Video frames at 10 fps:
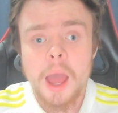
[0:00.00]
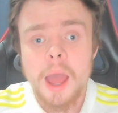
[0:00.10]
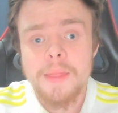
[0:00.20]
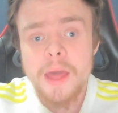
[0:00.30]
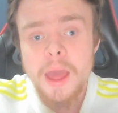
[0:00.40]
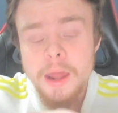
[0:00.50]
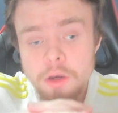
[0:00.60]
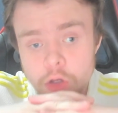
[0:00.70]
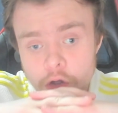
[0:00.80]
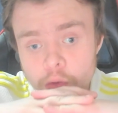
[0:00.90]
And
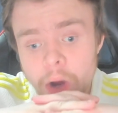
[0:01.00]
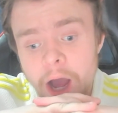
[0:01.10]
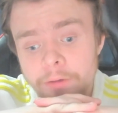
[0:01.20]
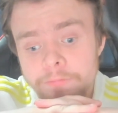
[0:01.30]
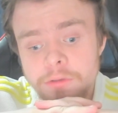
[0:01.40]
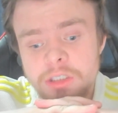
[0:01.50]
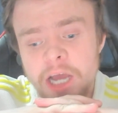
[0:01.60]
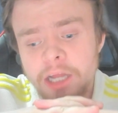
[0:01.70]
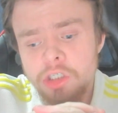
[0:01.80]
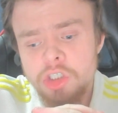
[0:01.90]
then you will have Dan